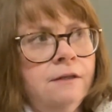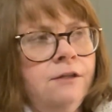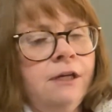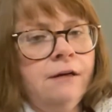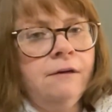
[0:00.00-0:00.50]

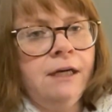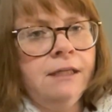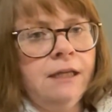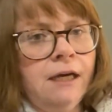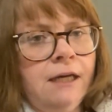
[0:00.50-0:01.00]
You go
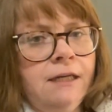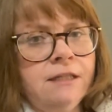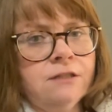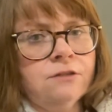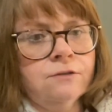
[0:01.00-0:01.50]
like that and it
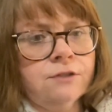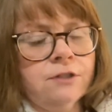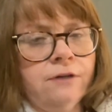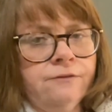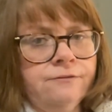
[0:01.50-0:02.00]
sucks
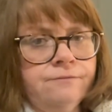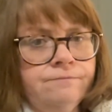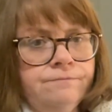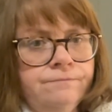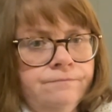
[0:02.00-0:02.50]
off
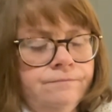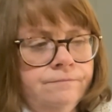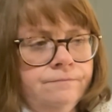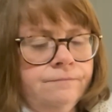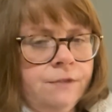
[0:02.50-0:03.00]

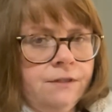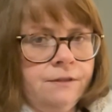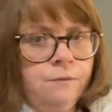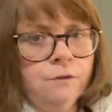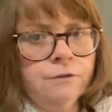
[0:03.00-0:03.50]

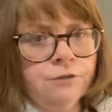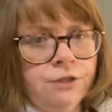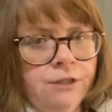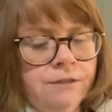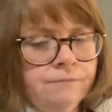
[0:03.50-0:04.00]
the water.